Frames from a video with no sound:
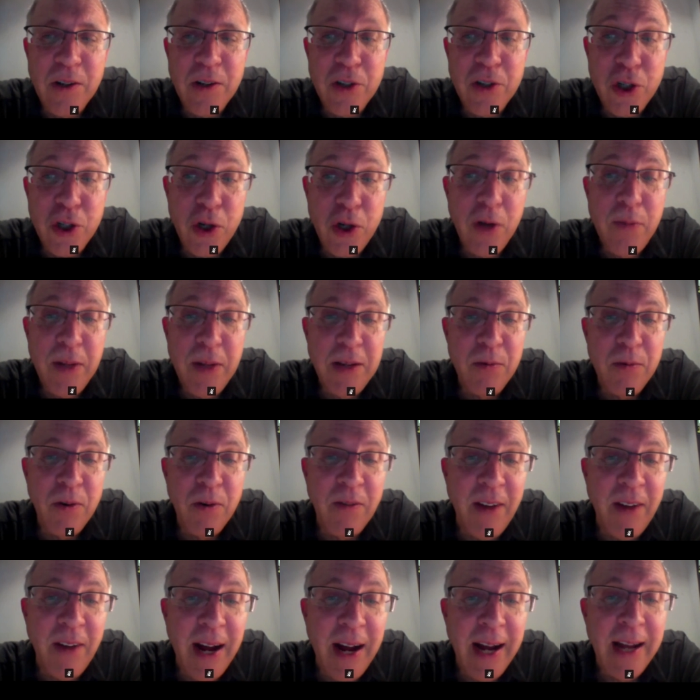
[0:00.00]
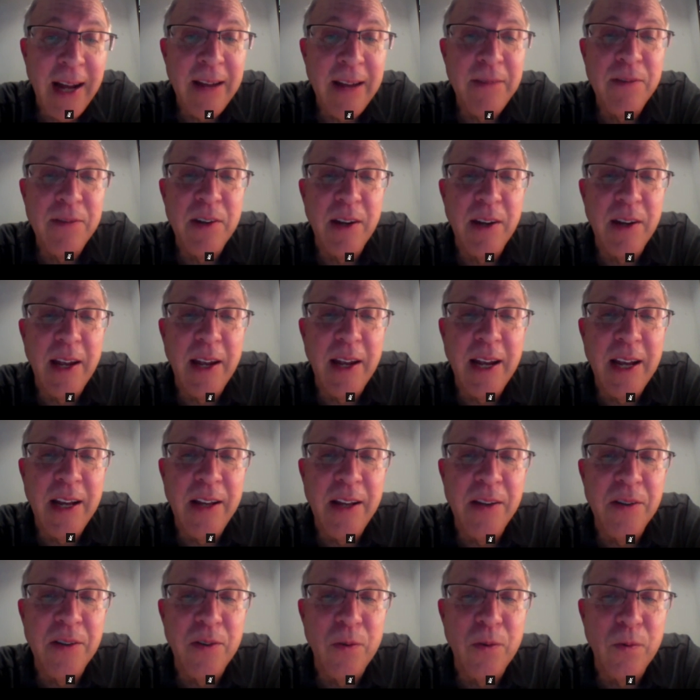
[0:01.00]
should be revived
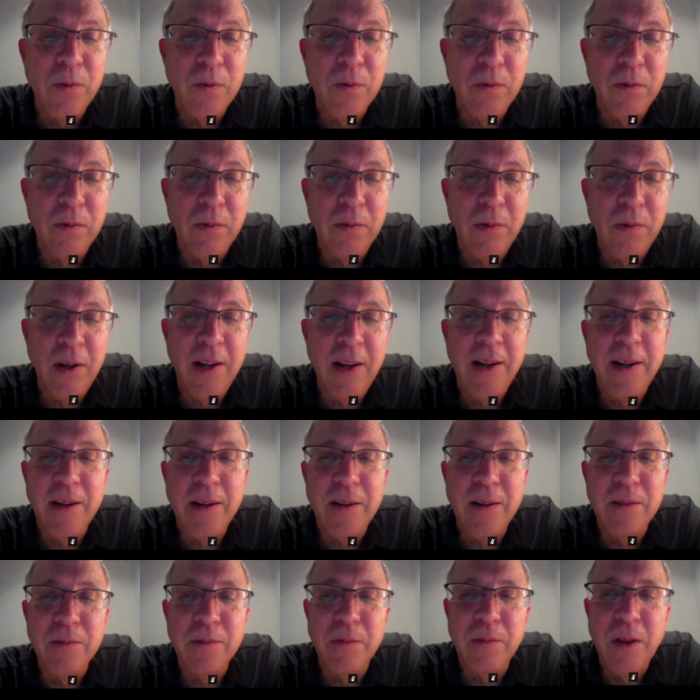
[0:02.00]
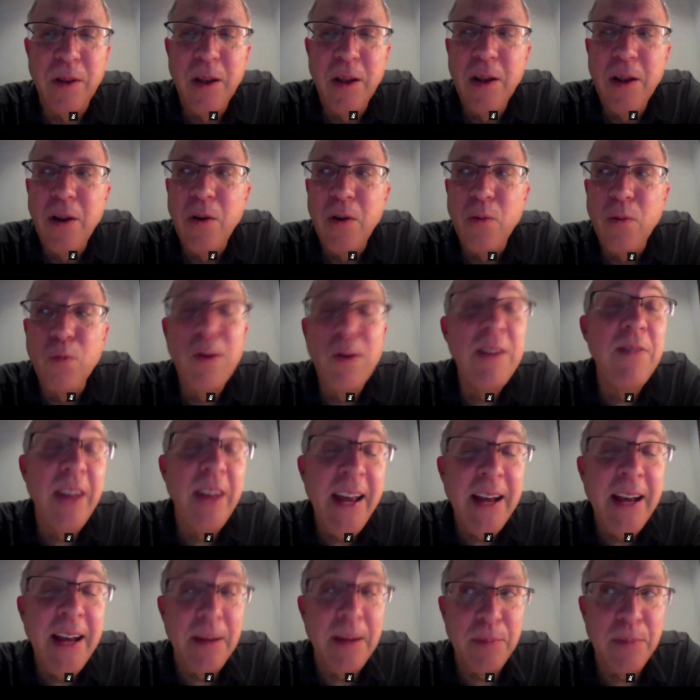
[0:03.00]
and
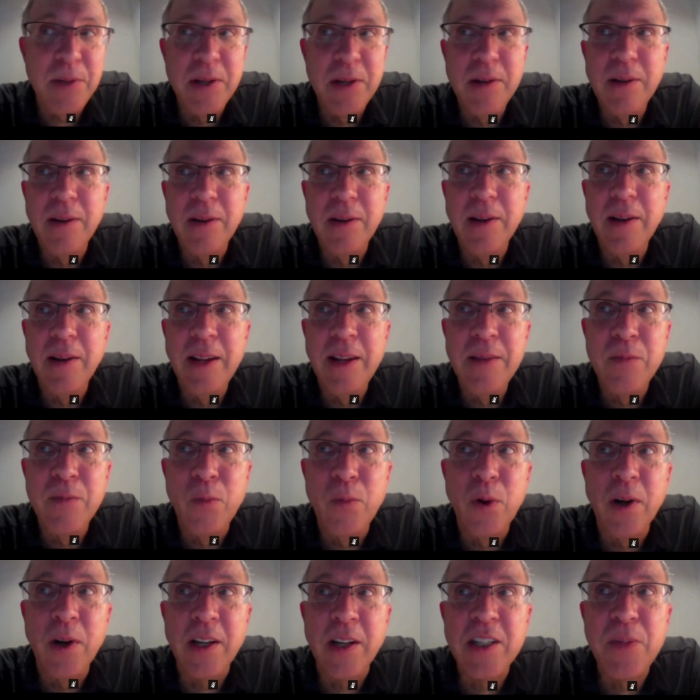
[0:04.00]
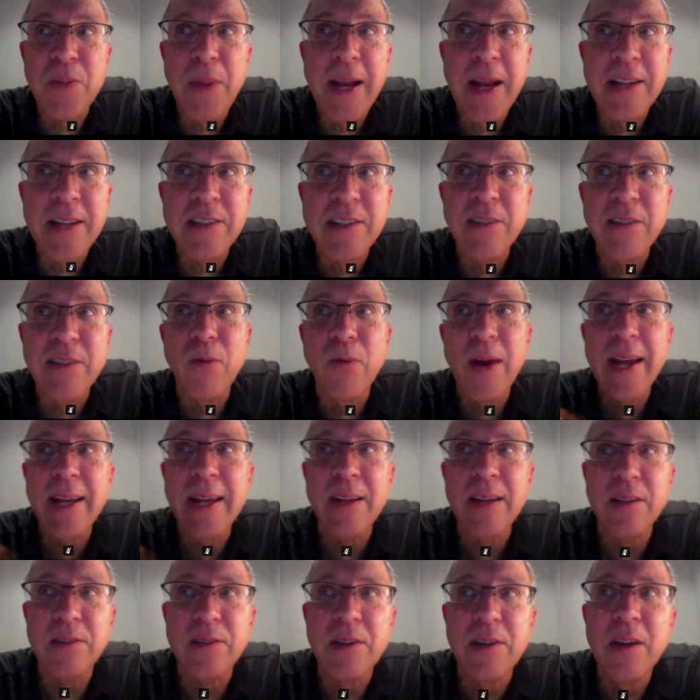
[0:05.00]
revamped in more expansive
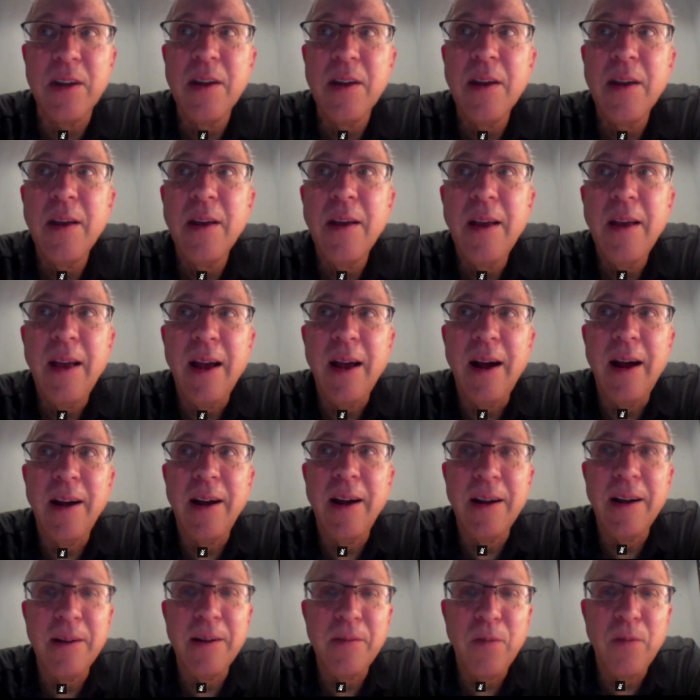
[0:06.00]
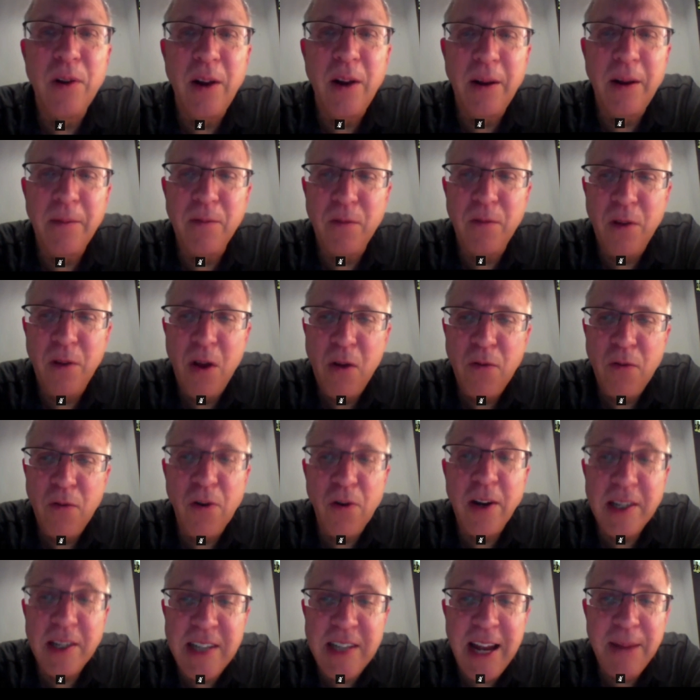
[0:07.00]
ways.
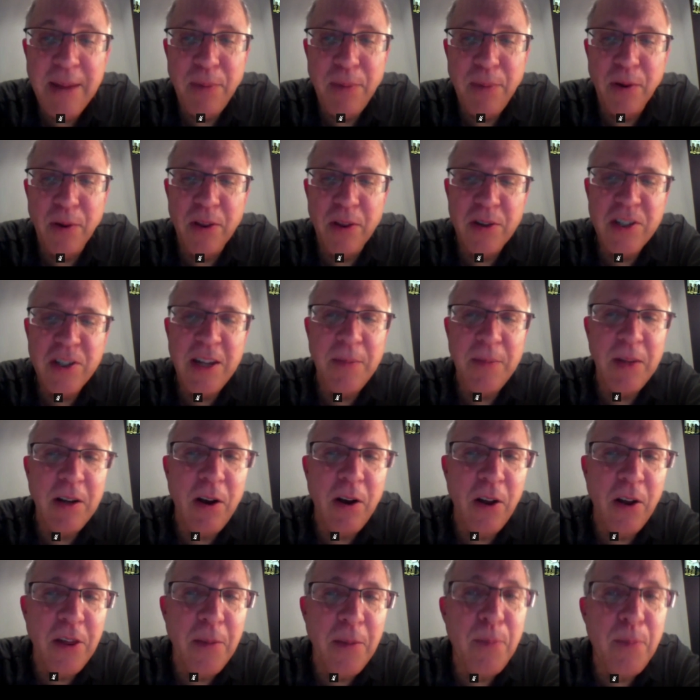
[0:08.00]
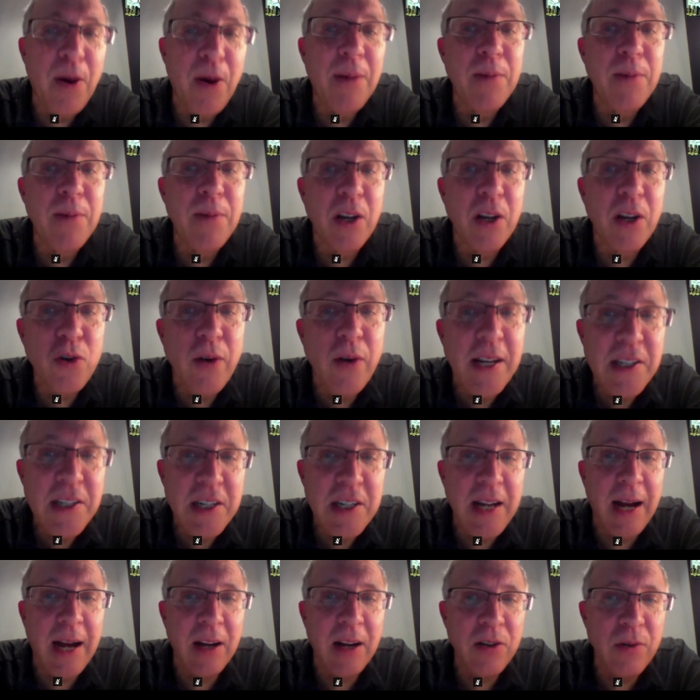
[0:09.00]
For example, there's something called the public trust
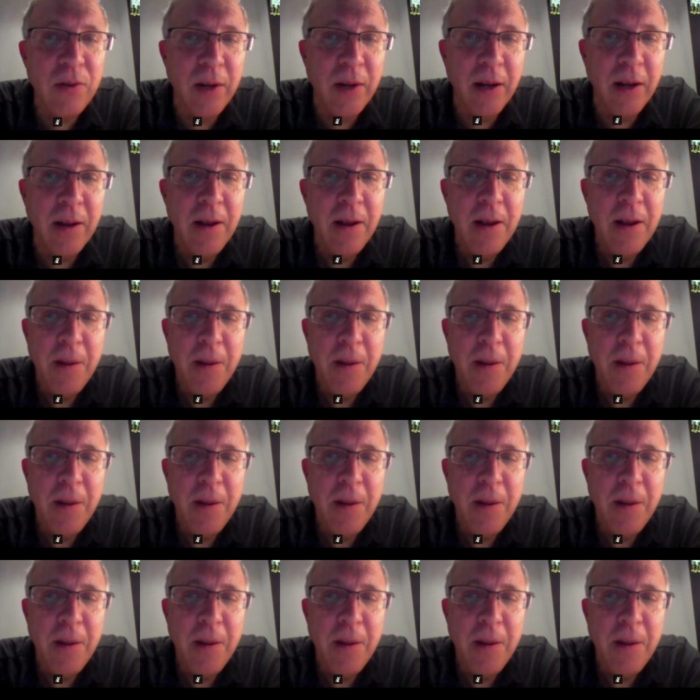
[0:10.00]
doctrine